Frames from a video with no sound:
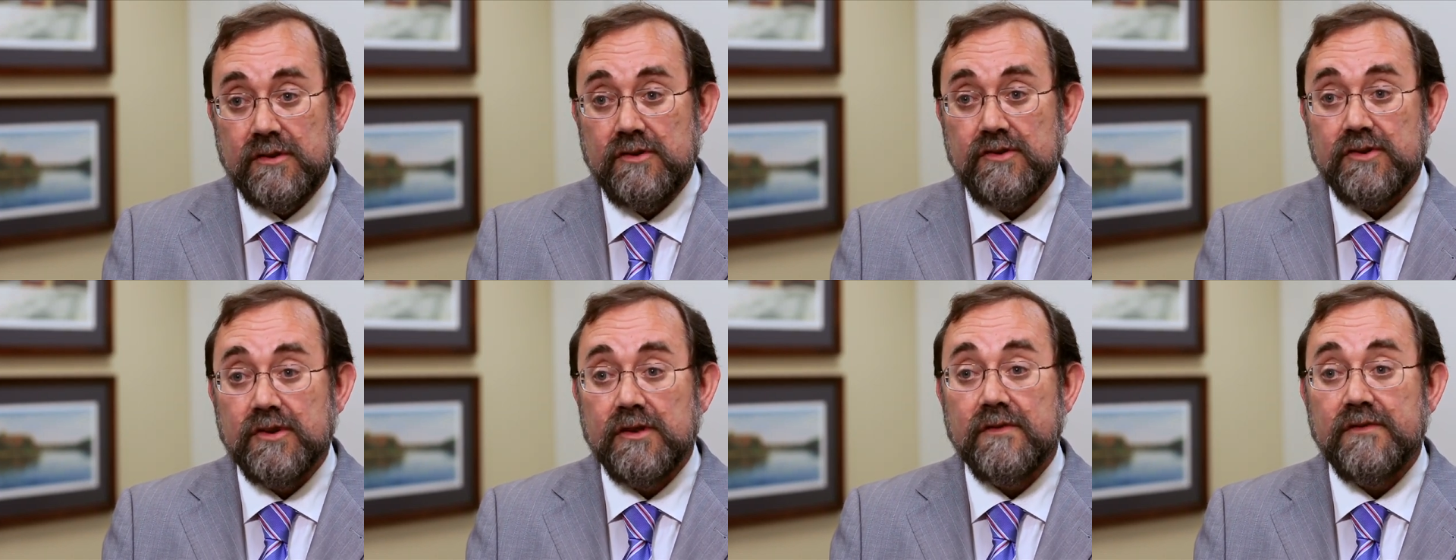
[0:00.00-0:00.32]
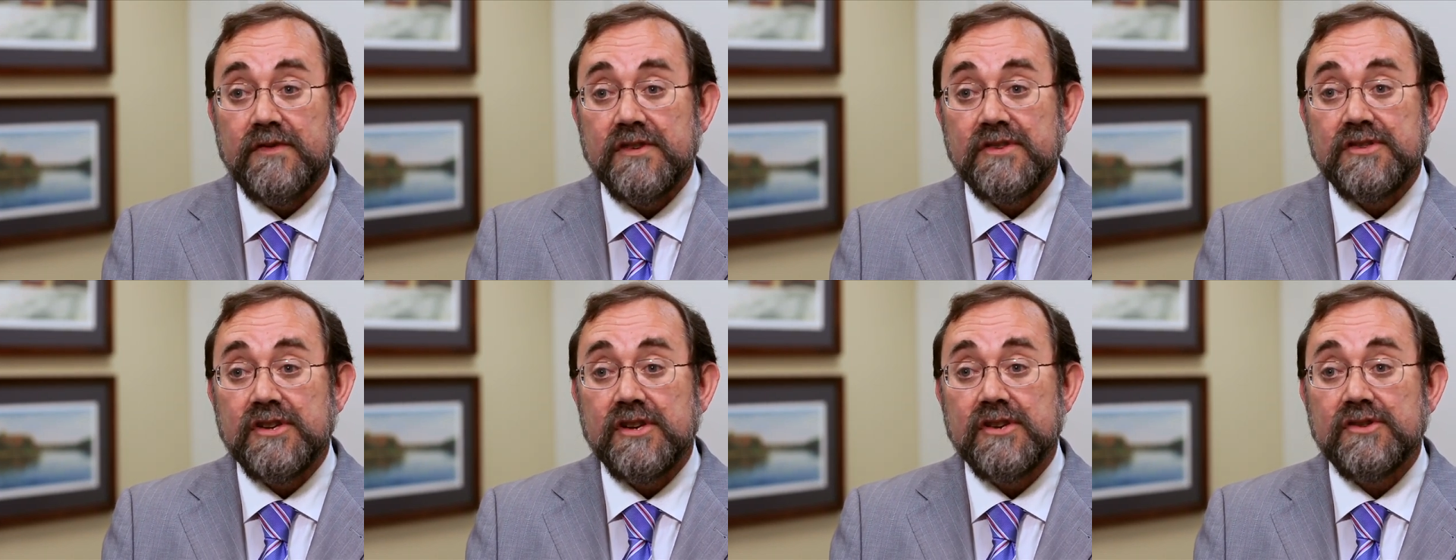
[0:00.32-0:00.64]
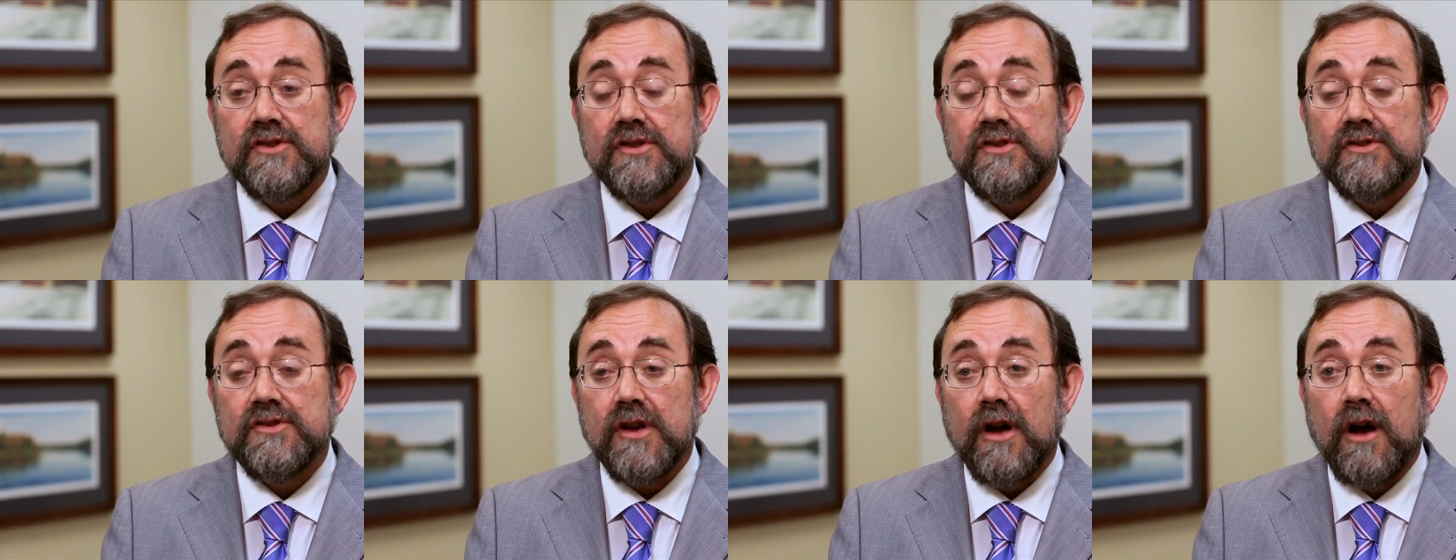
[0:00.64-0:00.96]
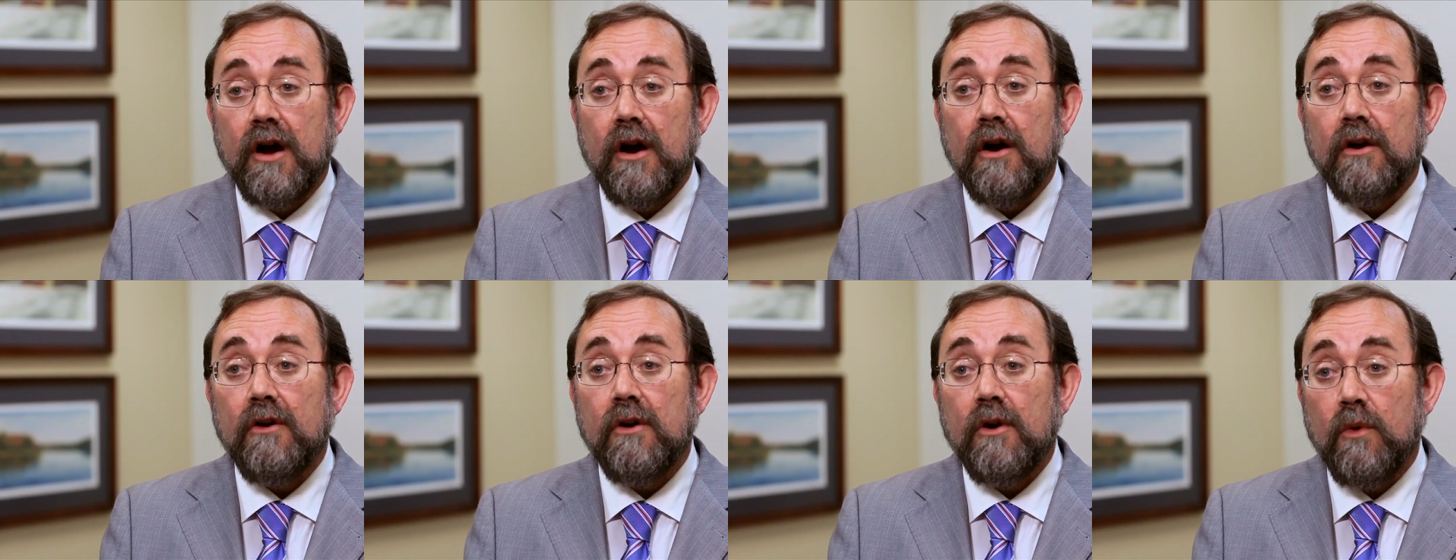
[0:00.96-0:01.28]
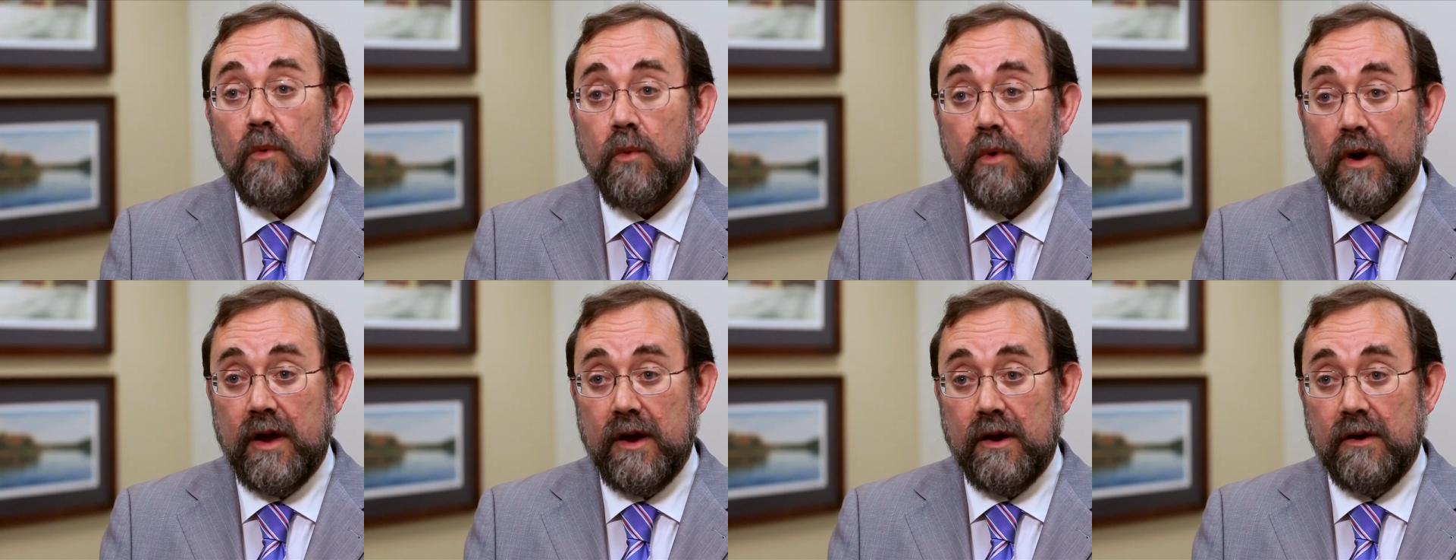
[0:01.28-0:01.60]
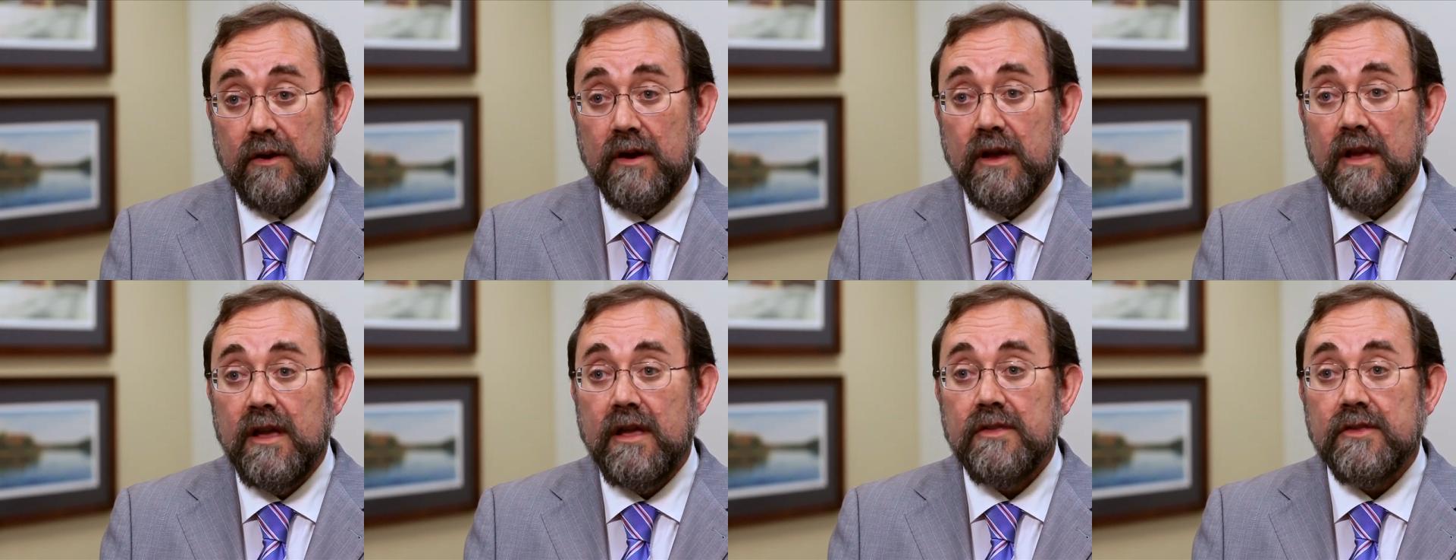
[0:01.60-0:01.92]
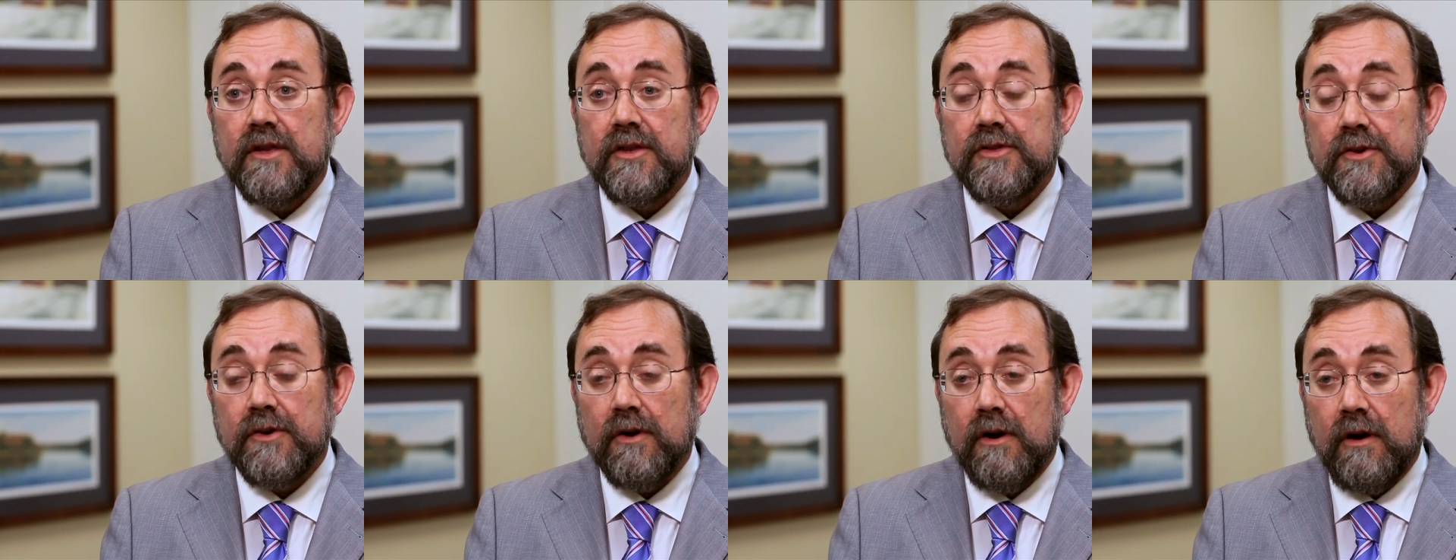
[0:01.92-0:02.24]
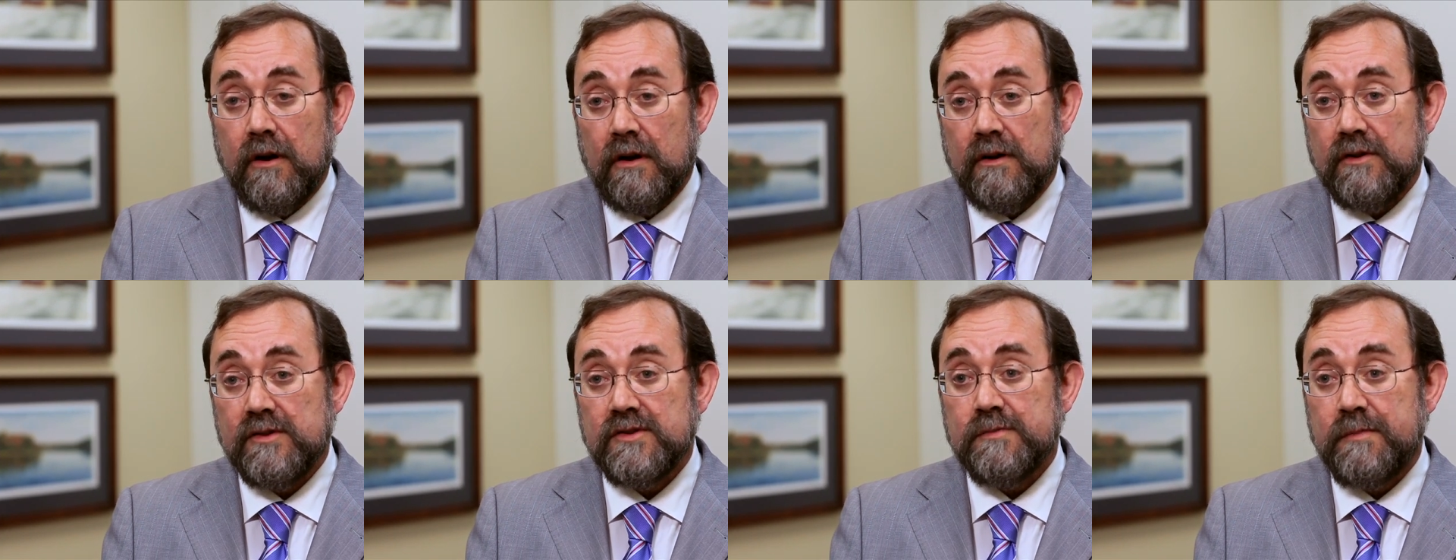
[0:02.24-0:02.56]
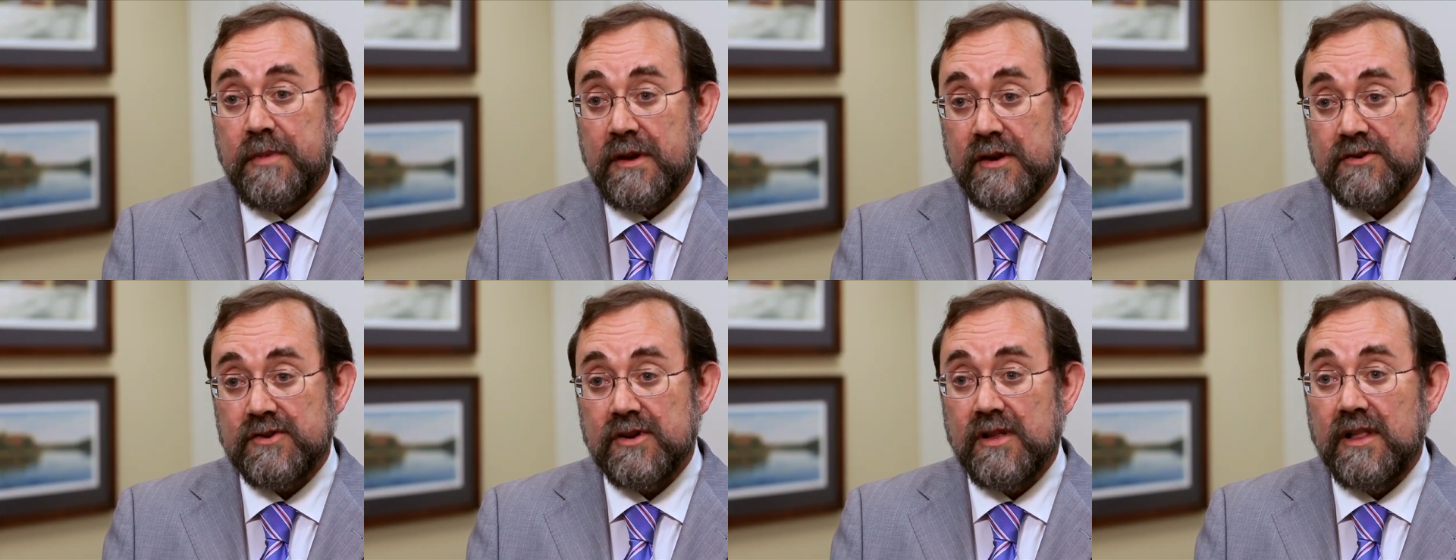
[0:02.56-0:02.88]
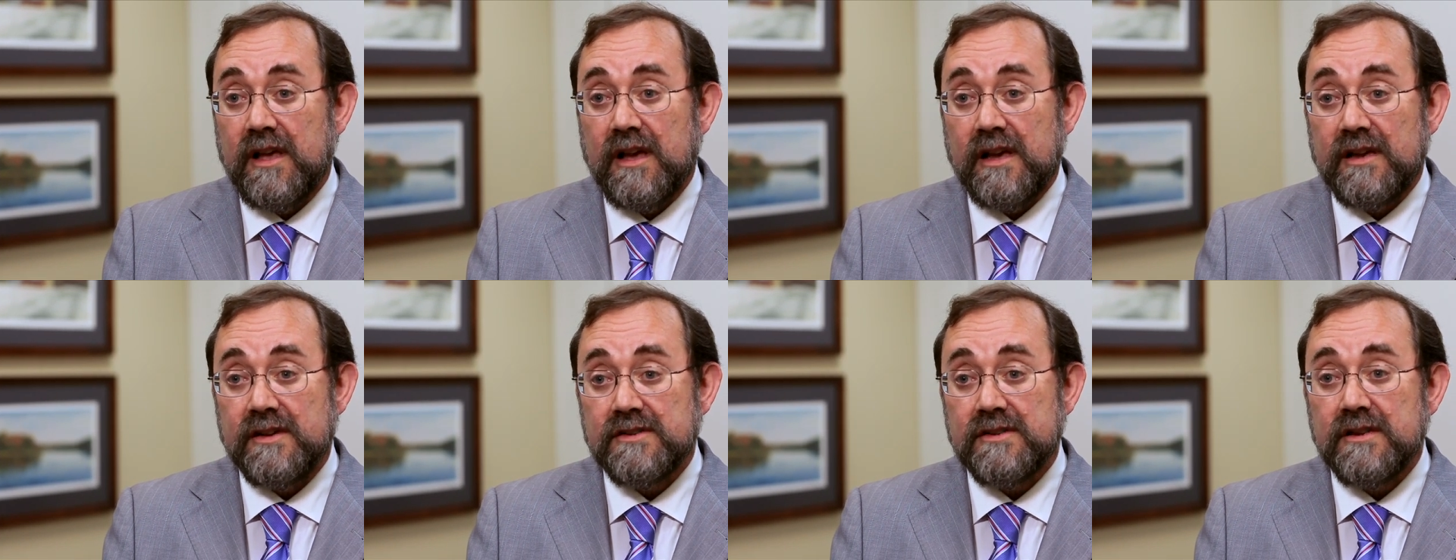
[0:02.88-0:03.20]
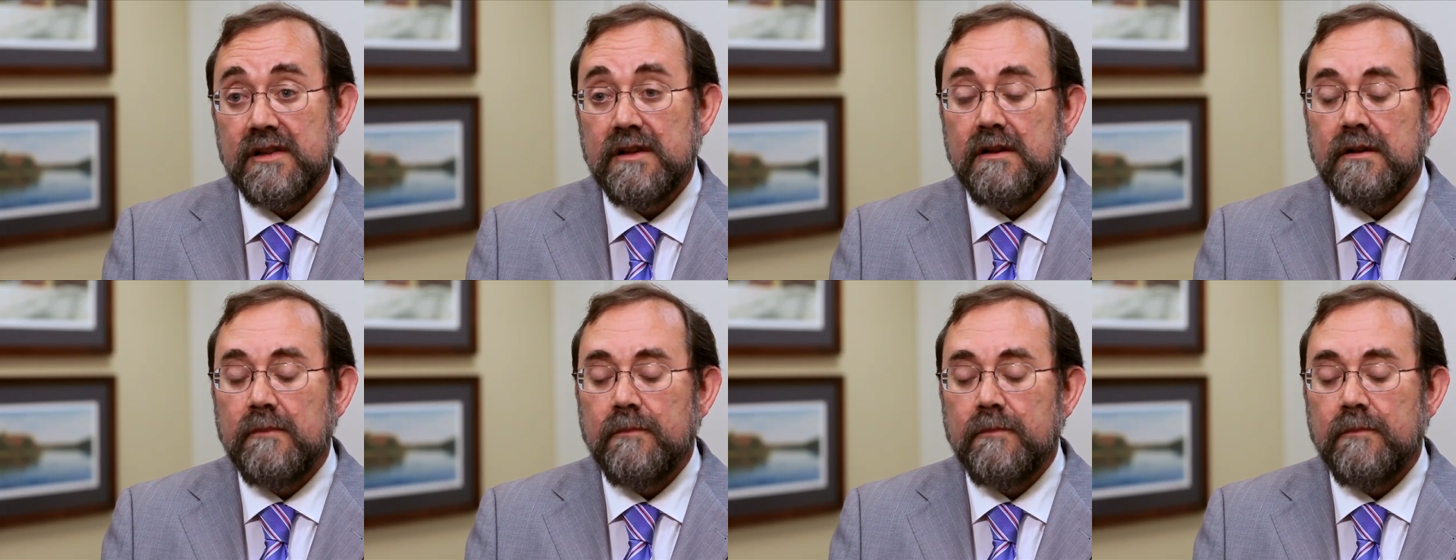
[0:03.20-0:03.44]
so that physicians are aware that there are specialized